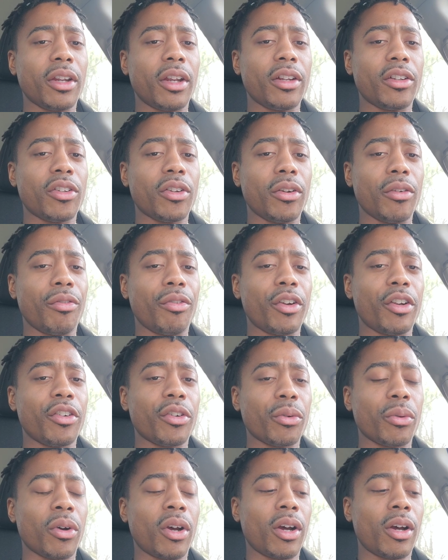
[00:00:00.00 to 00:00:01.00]
into the
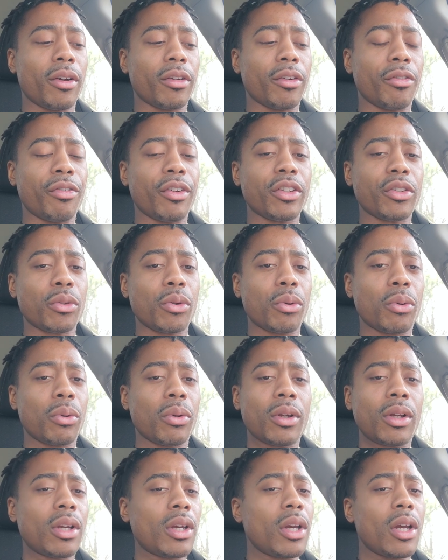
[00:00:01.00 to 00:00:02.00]
physical,
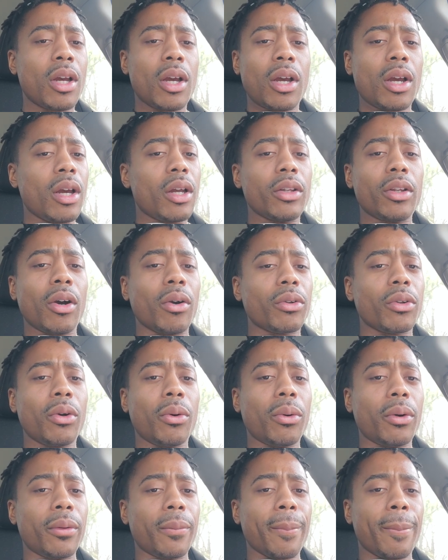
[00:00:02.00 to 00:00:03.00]
don't
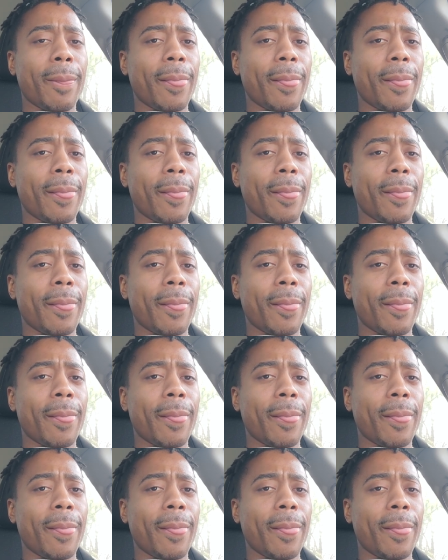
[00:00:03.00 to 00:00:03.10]
do it.